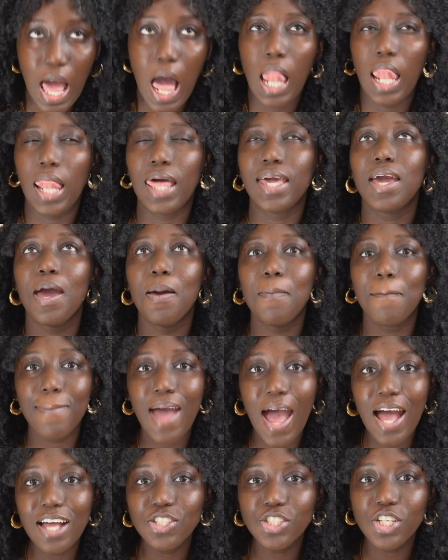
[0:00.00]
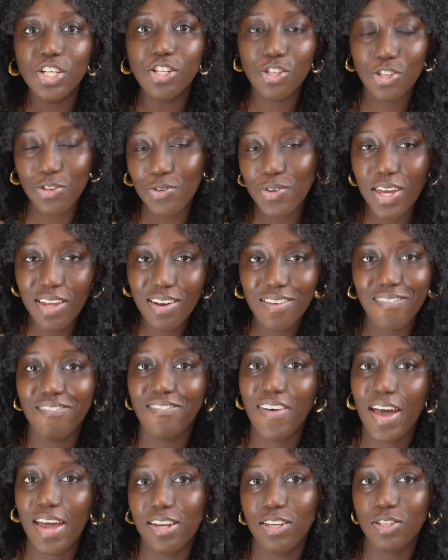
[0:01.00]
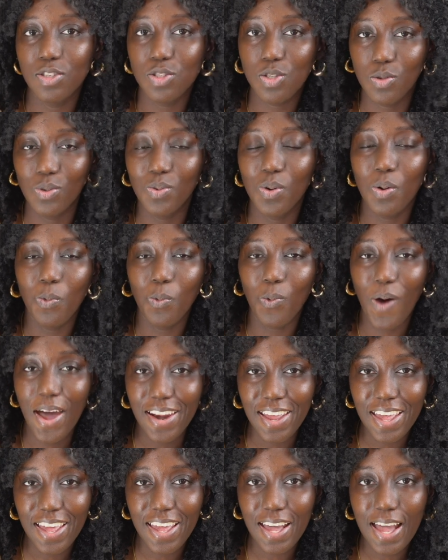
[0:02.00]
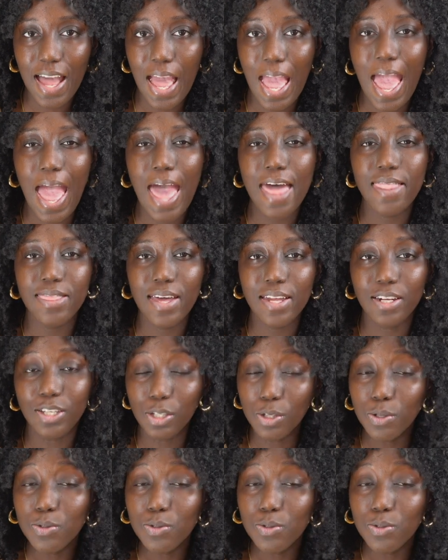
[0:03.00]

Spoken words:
Like, imagine you get invited to a wedding and then you